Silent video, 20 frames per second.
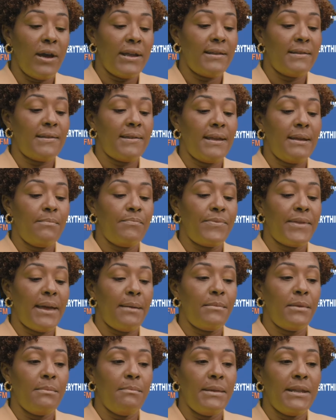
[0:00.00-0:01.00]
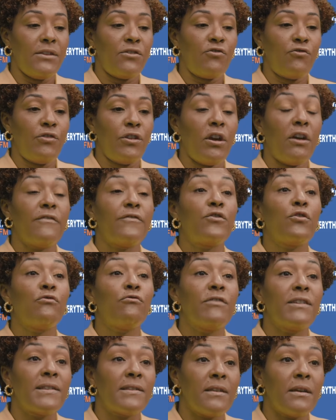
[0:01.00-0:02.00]
At the same time, the Ministry of
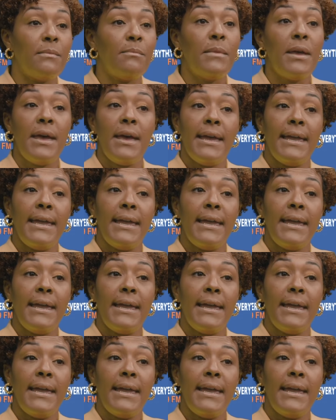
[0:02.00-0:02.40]
Tourism,